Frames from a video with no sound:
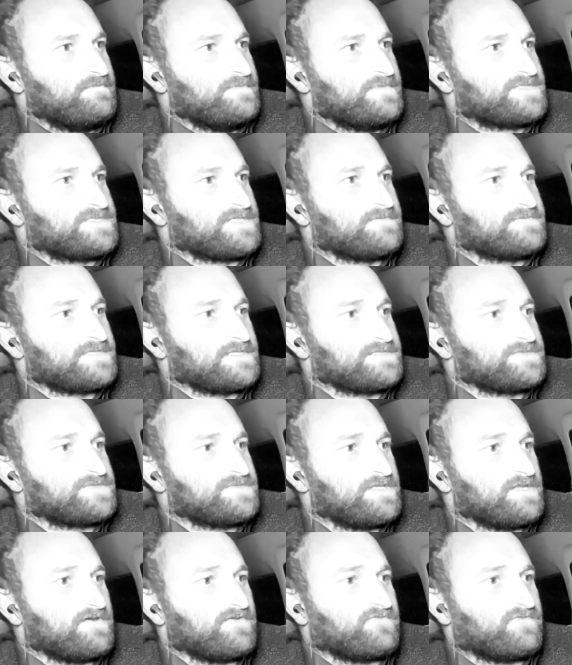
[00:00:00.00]
something to
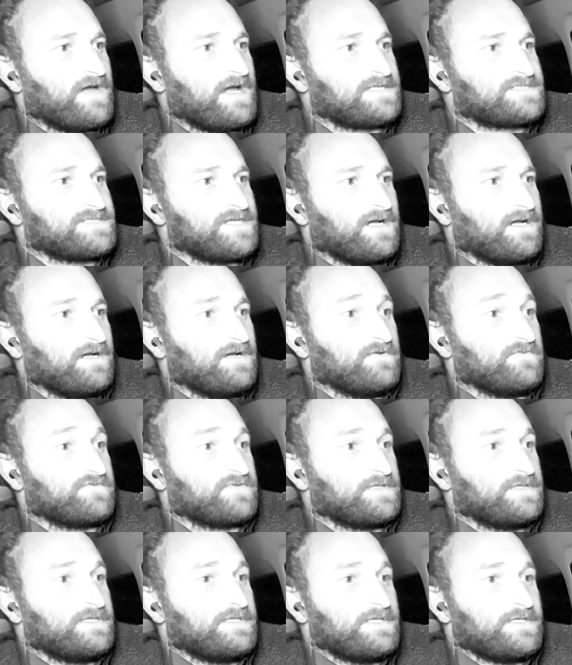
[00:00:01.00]
the effect of,
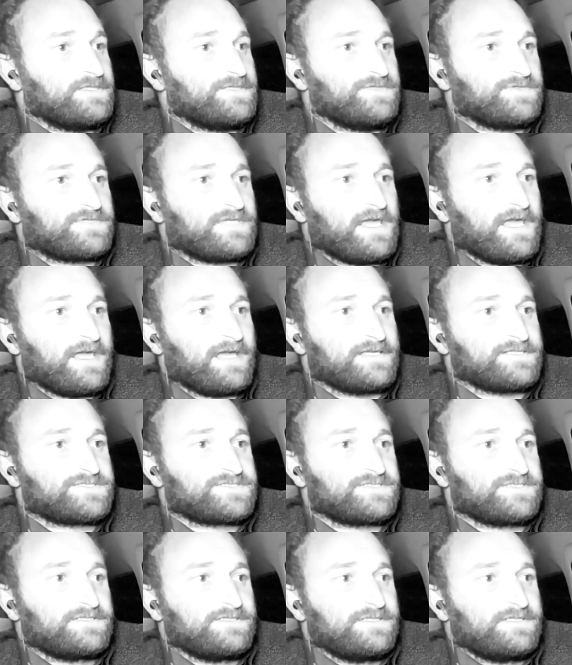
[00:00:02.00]
you
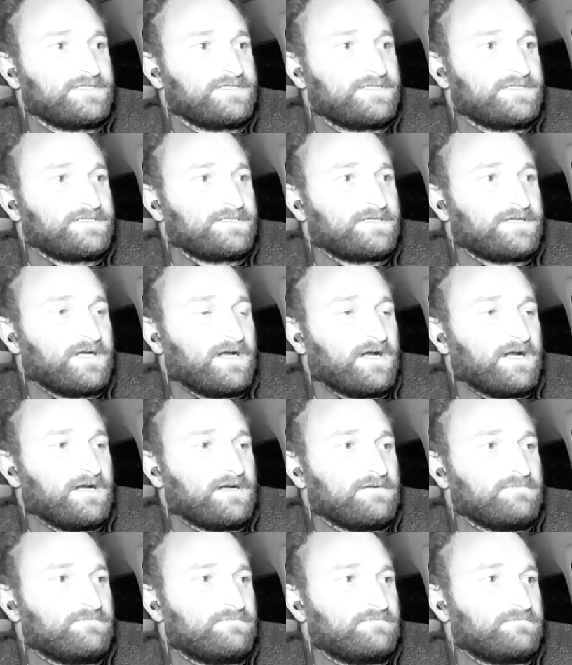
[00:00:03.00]
can't
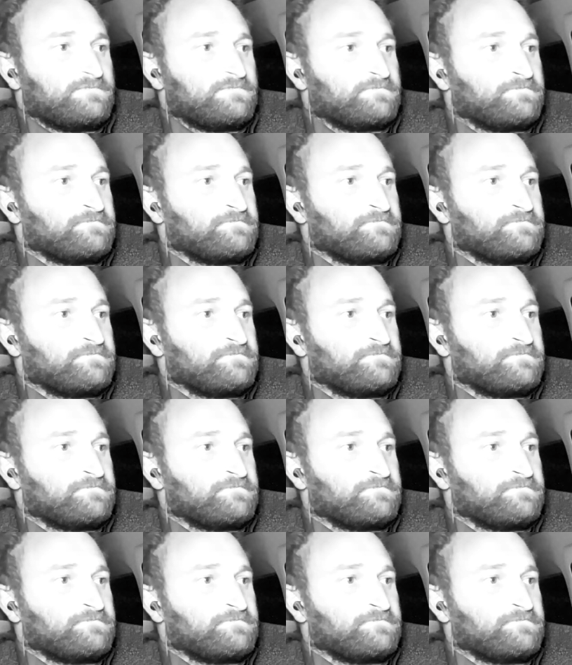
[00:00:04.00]
um,